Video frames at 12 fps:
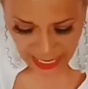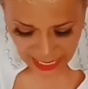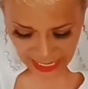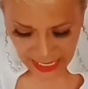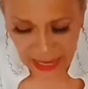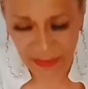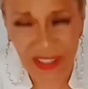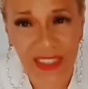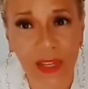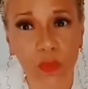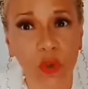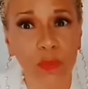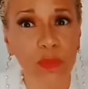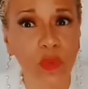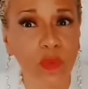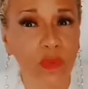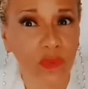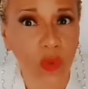and everything will
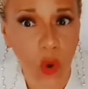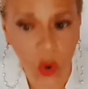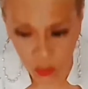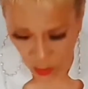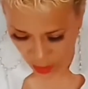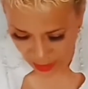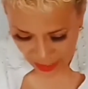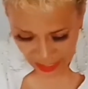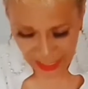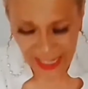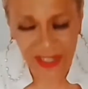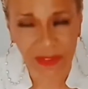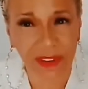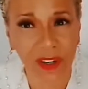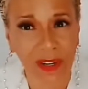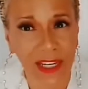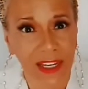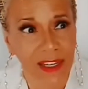move forward in a
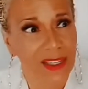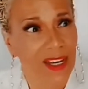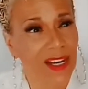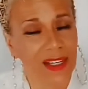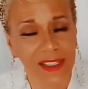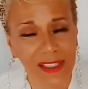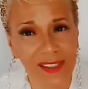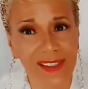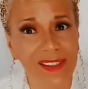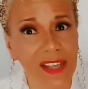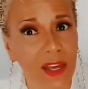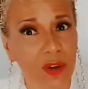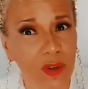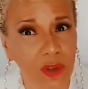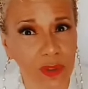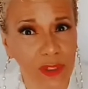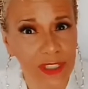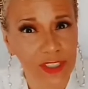very uh,
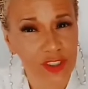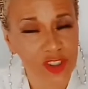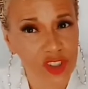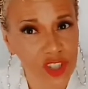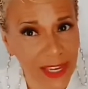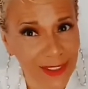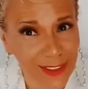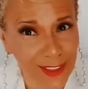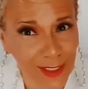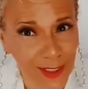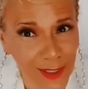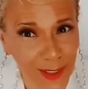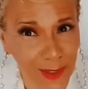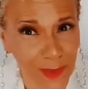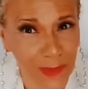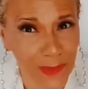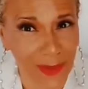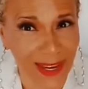subtle, gentler
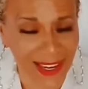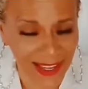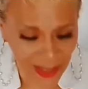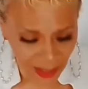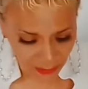way.